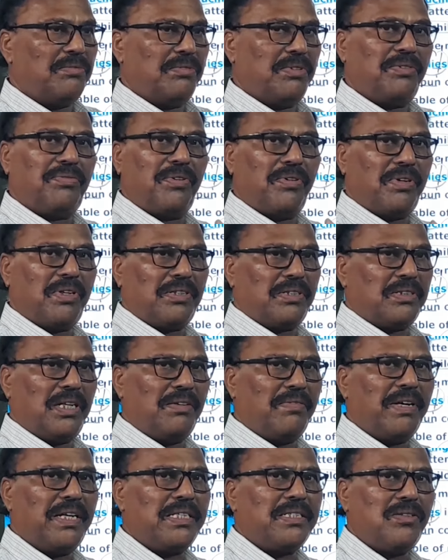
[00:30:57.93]
if your
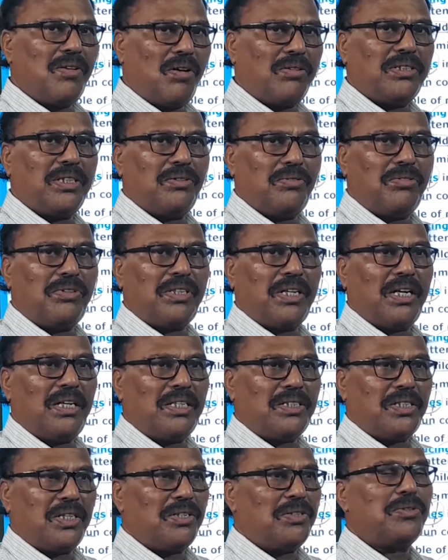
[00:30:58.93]
liver is not in good
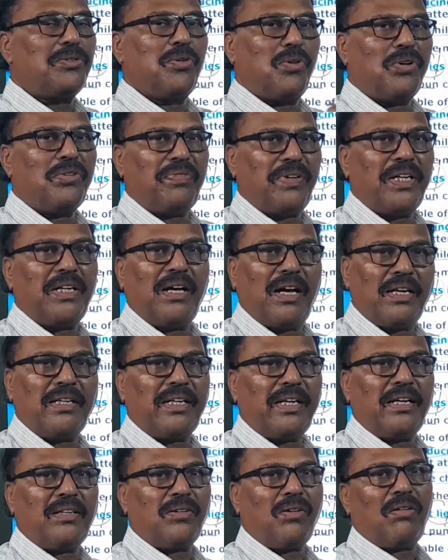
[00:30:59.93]
condition, you don't feel
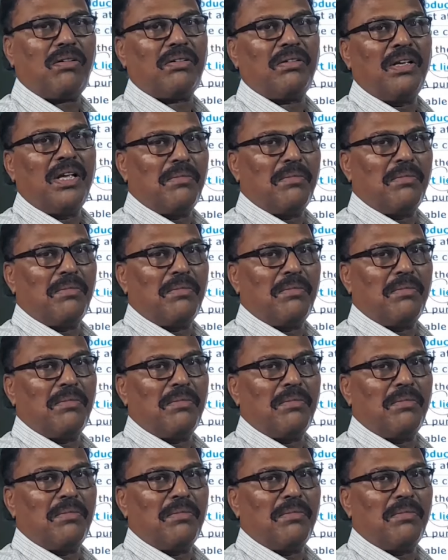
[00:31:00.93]
hungry at all.